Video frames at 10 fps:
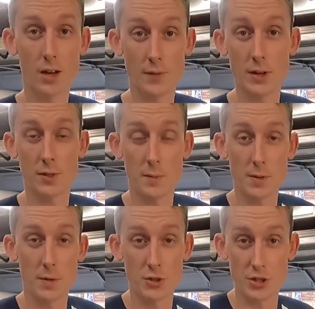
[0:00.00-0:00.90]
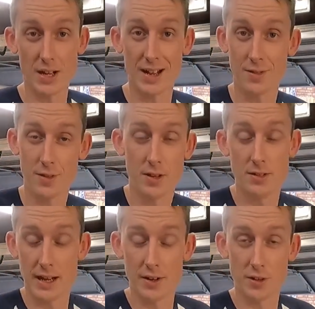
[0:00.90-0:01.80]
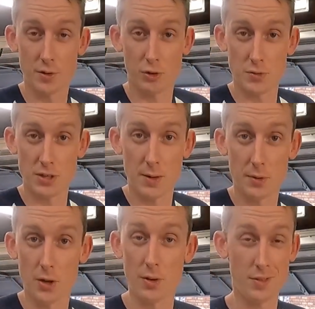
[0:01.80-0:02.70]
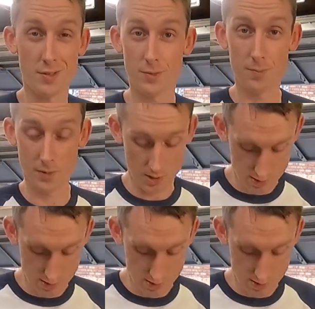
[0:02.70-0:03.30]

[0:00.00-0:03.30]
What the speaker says: I've got some of the merchandise down in the description down below. This is